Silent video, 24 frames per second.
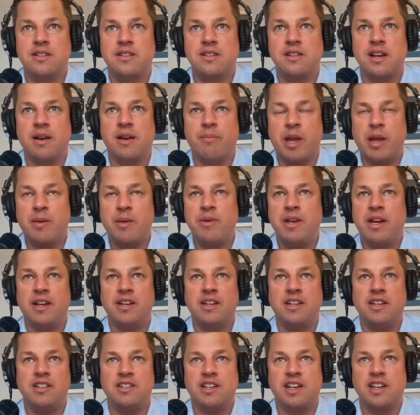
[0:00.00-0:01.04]
maybe I
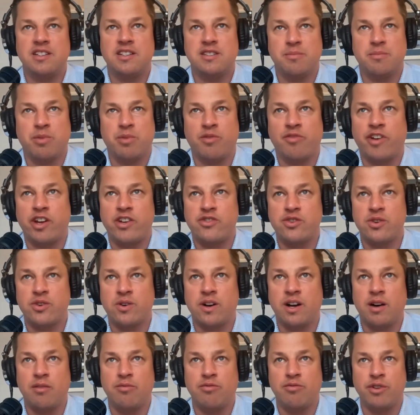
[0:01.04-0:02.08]
need to get some professional
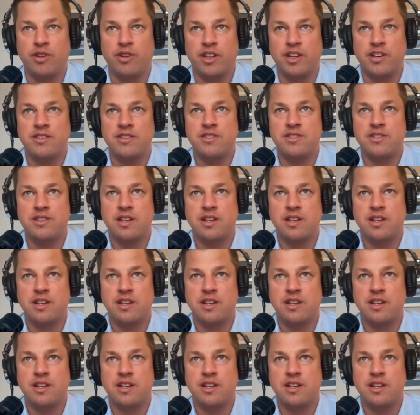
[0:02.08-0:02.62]
help for this.